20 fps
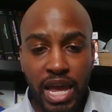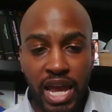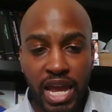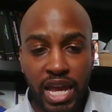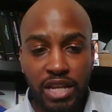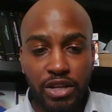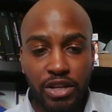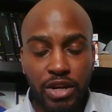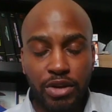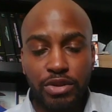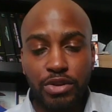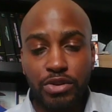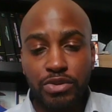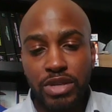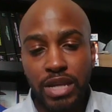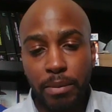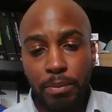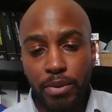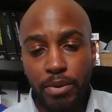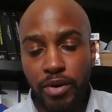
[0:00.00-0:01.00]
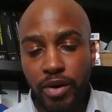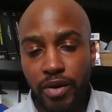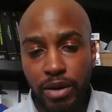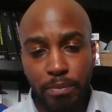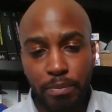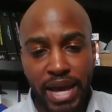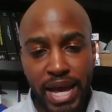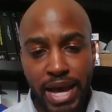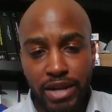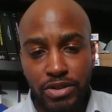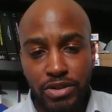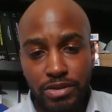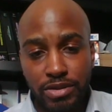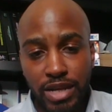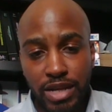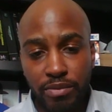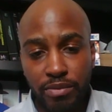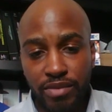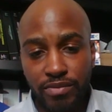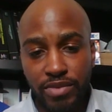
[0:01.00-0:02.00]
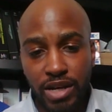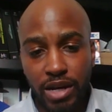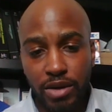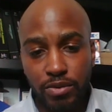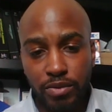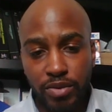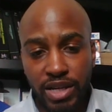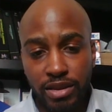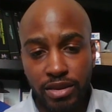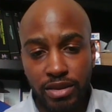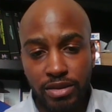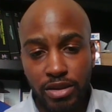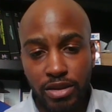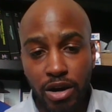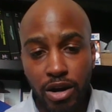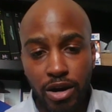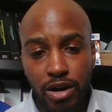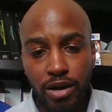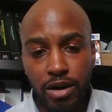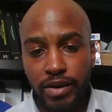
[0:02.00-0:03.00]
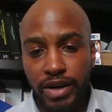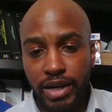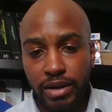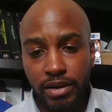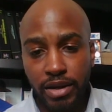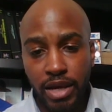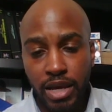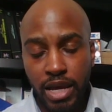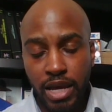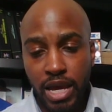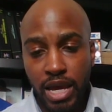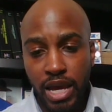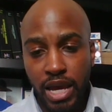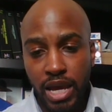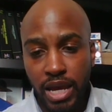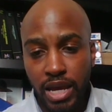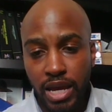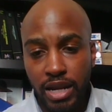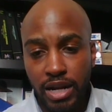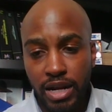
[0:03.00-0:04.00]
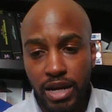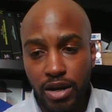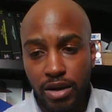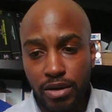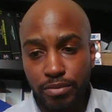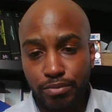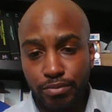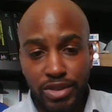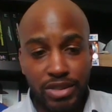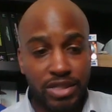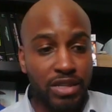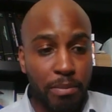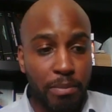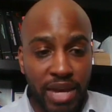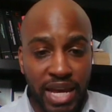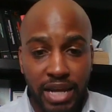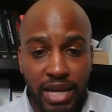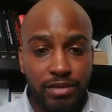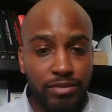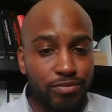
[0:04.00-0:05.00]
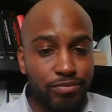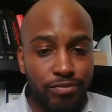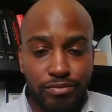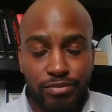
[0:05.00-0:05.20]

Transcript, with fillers: And, you know, those temporary patches that we've done with tar and, and uh, cement,